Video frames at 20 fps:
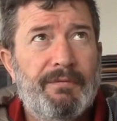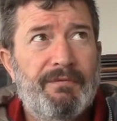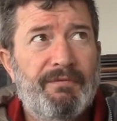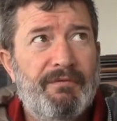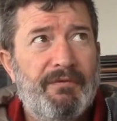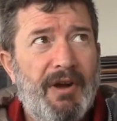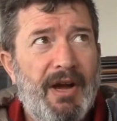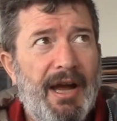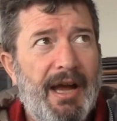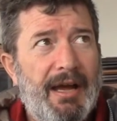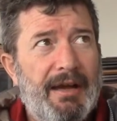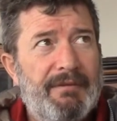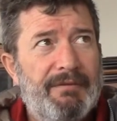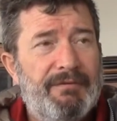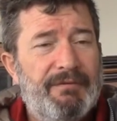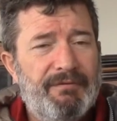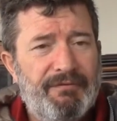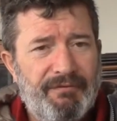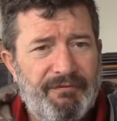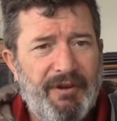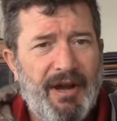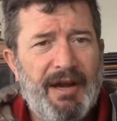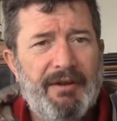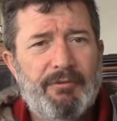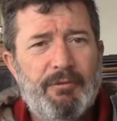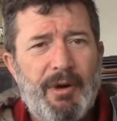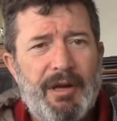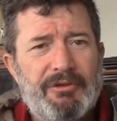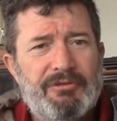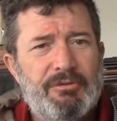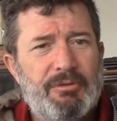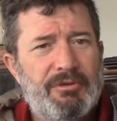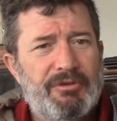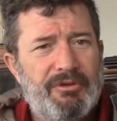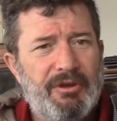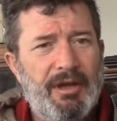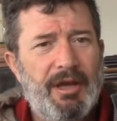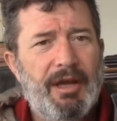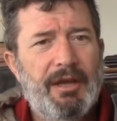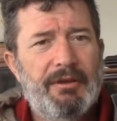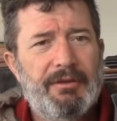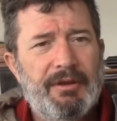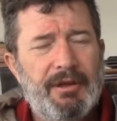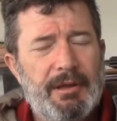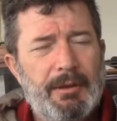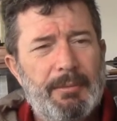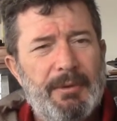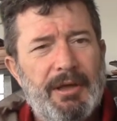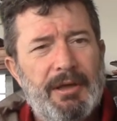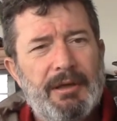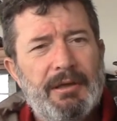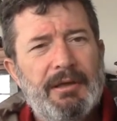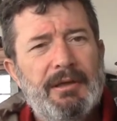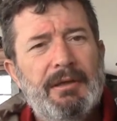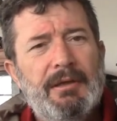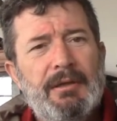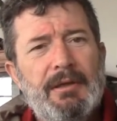Five restaurants now I think about it.